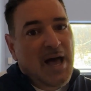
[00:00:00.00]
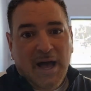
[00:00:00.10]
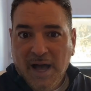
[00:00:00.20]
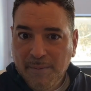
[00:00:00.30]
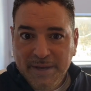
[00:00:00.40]

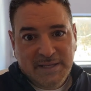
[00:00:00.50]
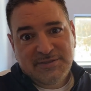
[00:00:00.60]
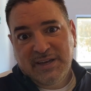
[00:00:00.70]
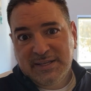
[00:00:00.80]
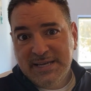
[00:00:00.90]
Um, it's
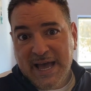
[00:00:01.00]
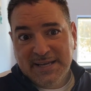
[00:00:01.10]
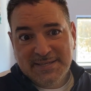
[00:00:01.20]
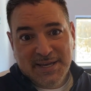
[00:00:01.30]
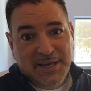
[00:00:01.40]

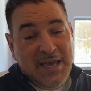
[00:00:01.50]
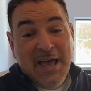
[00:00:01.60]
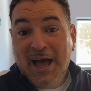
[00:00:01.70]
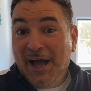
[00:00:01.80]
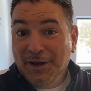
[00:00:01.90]
fantastic.
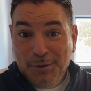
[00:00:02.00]
I know